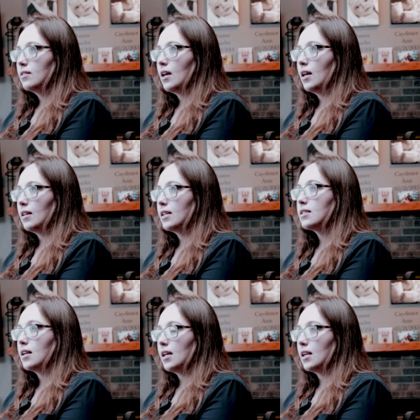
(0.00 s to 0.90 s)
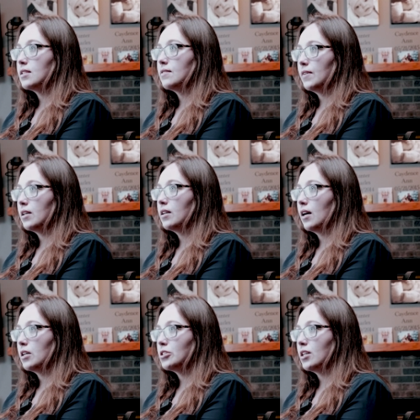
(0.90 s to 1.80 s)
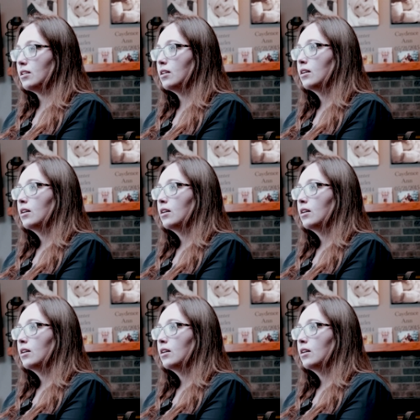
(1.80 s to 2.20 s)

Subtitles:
and they said he had a severe concussion.